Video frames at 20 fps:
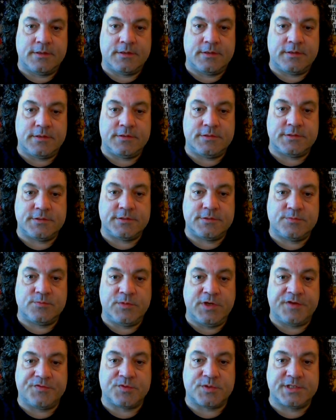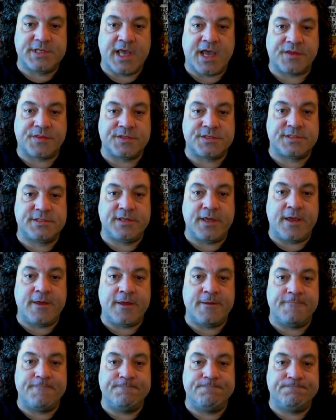And we have to attack this
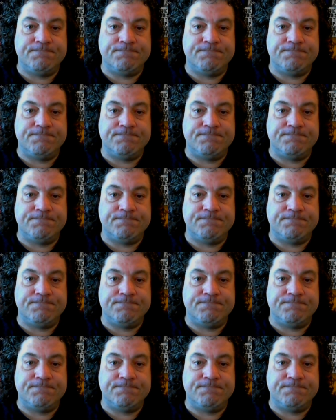debt,